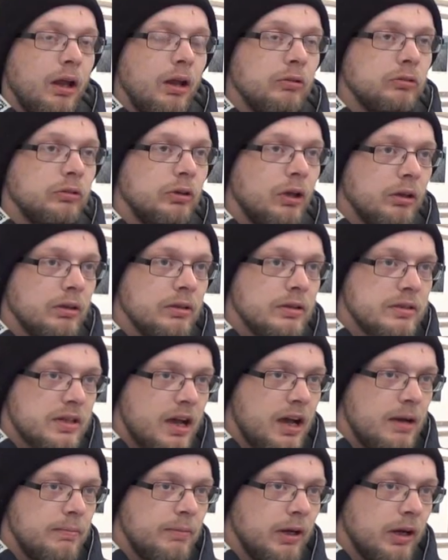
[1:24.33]
A long
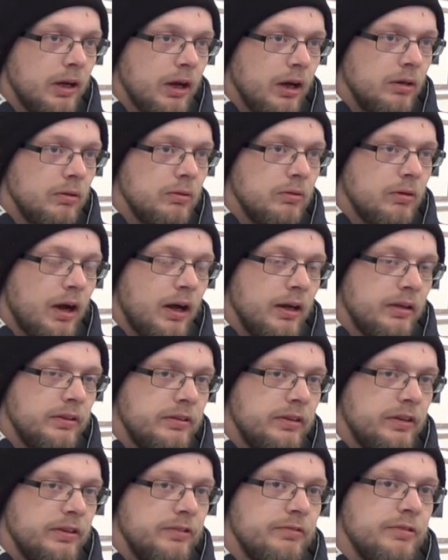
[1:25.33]
time ago, I
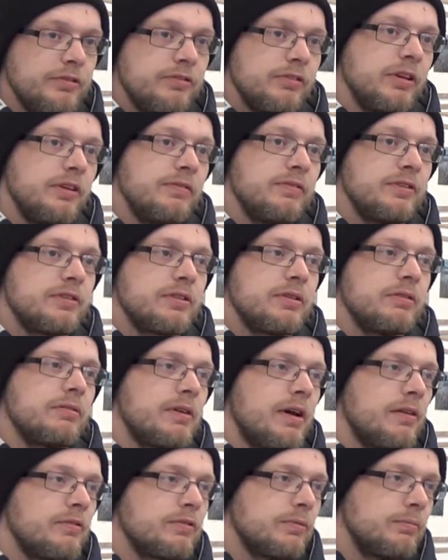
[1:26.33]
did receive a
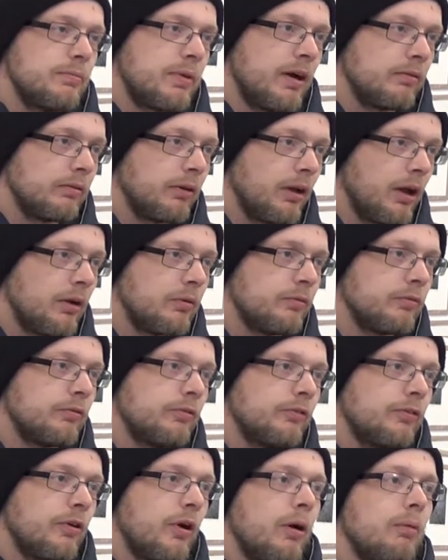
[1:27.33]
£2,000 loan
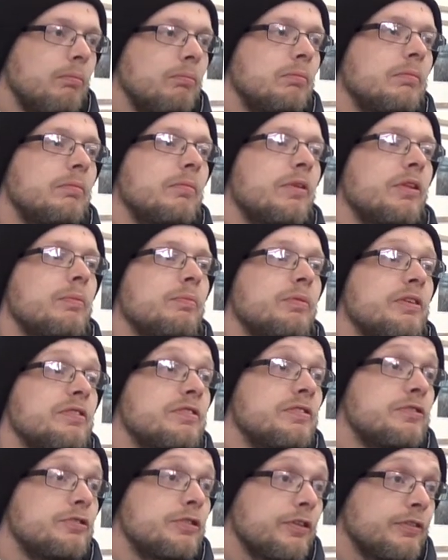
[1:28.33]
from the
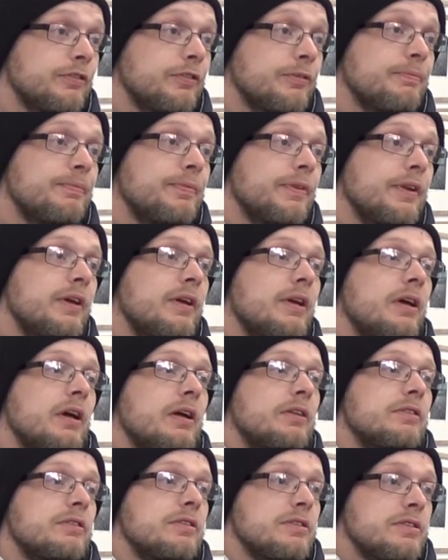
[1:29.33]
Prince's Trust
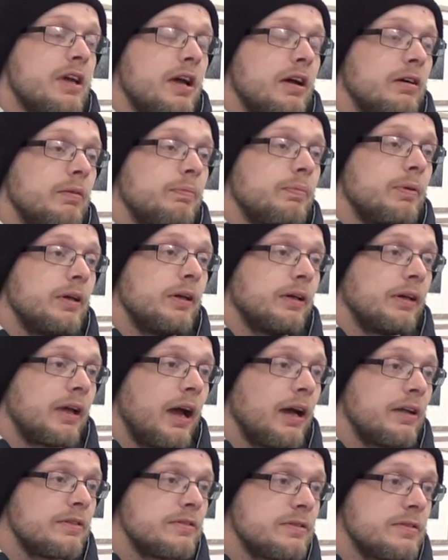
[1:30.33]
to set up a
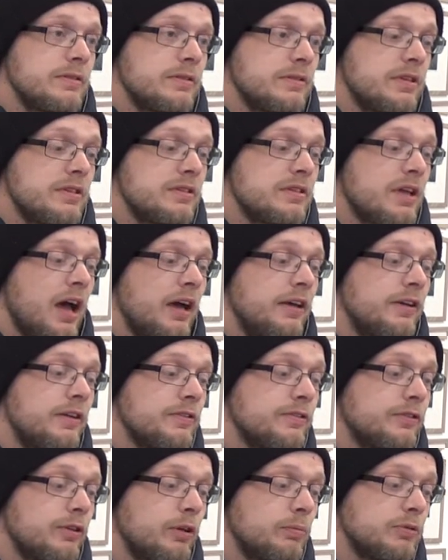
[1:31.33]
garden design
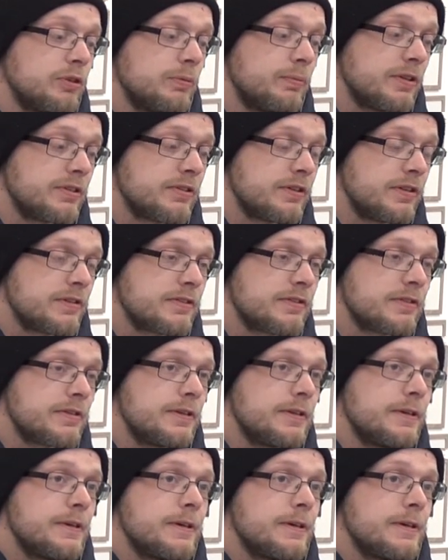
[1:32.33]
and sculpture business.